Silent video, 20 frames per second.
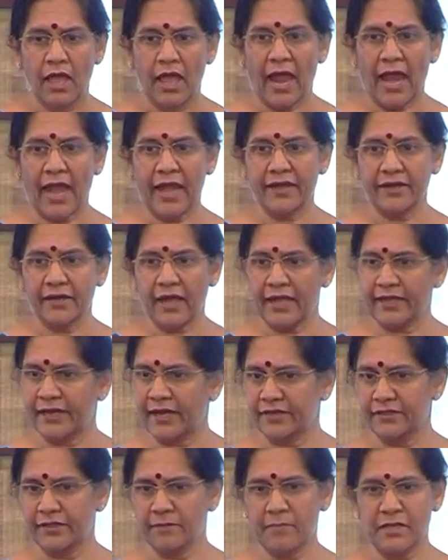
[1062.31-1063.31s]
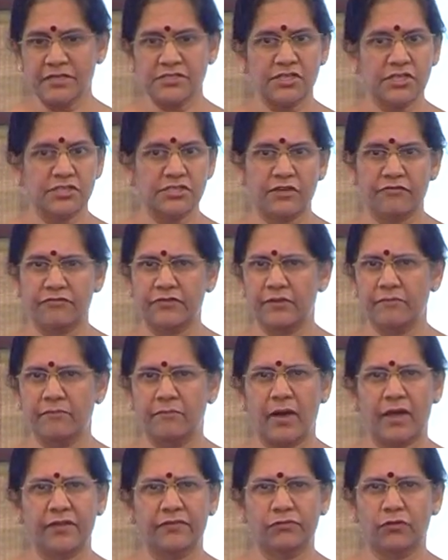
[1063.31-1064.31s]
and I get the message every
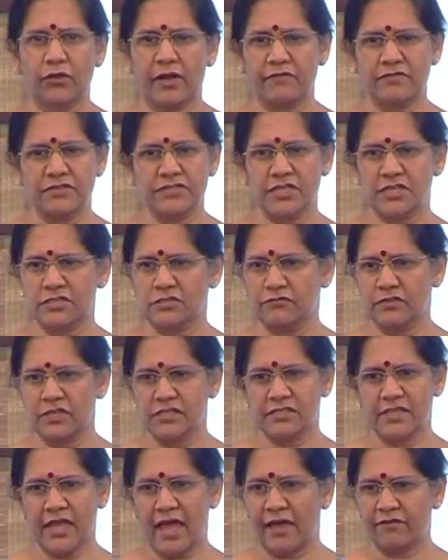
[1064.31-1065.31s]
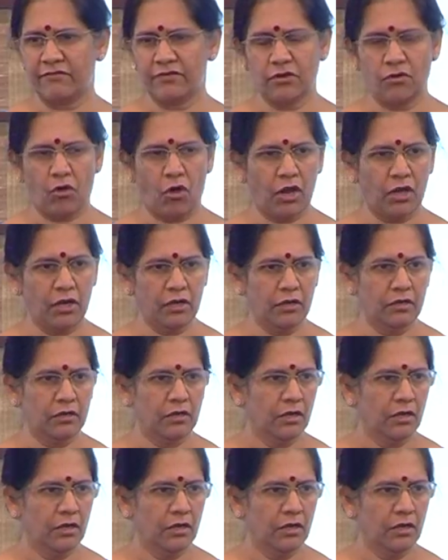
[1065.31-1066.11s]
month or every 6 weeks they have a call,